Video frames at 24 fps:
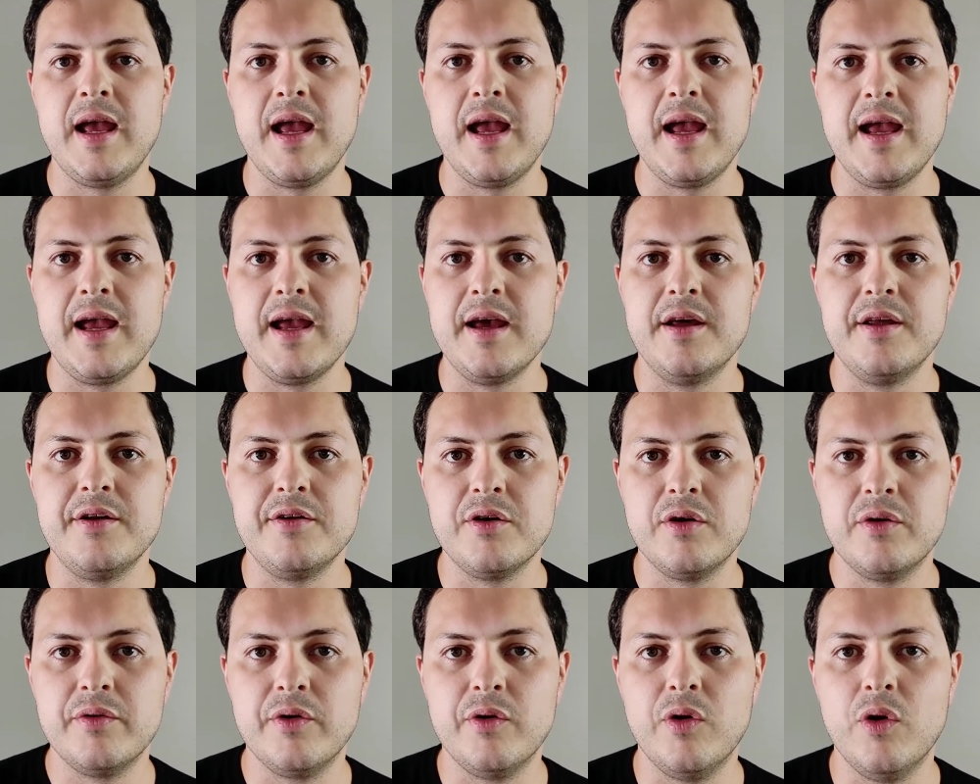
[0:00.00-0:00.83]
and
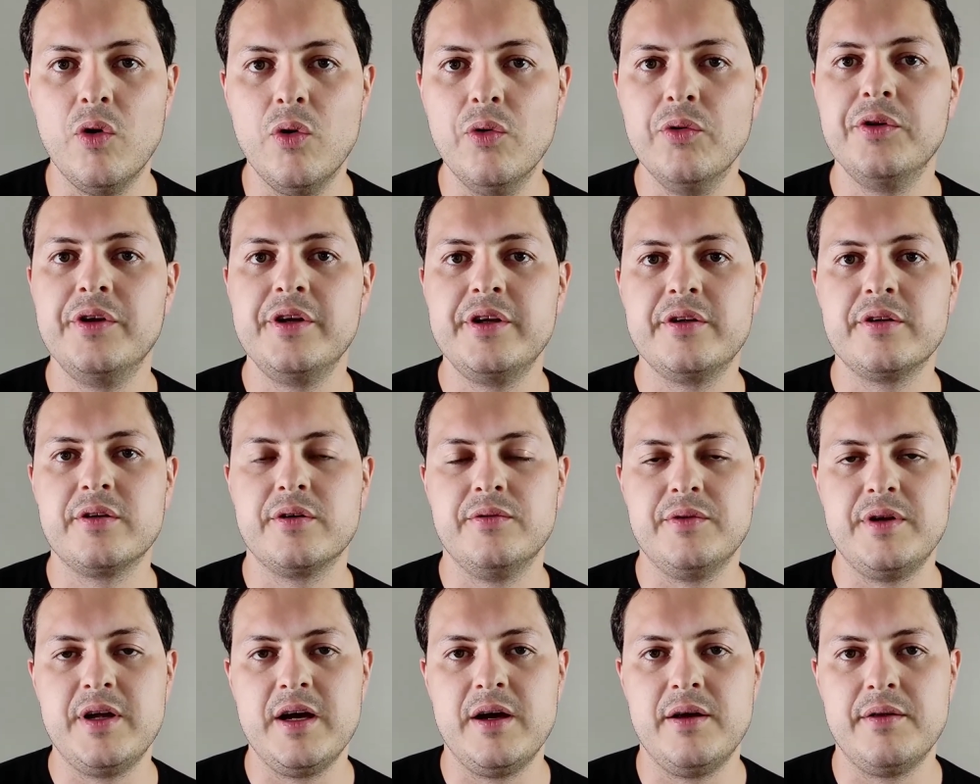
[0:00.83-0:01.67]
only your
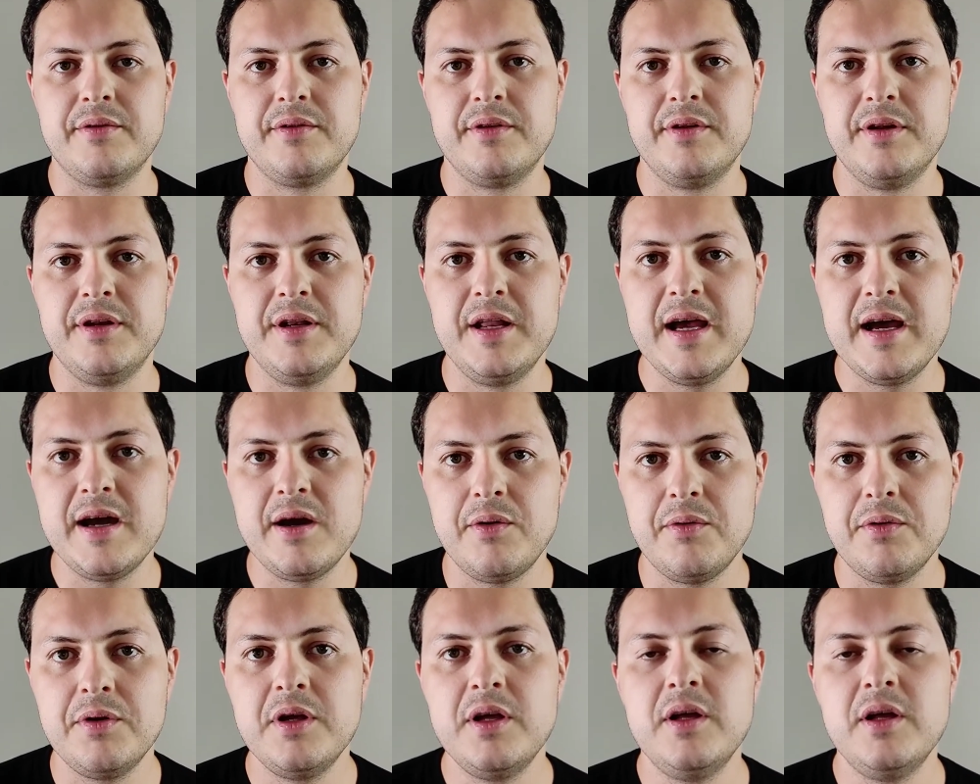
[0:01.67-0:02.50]
own health. Now,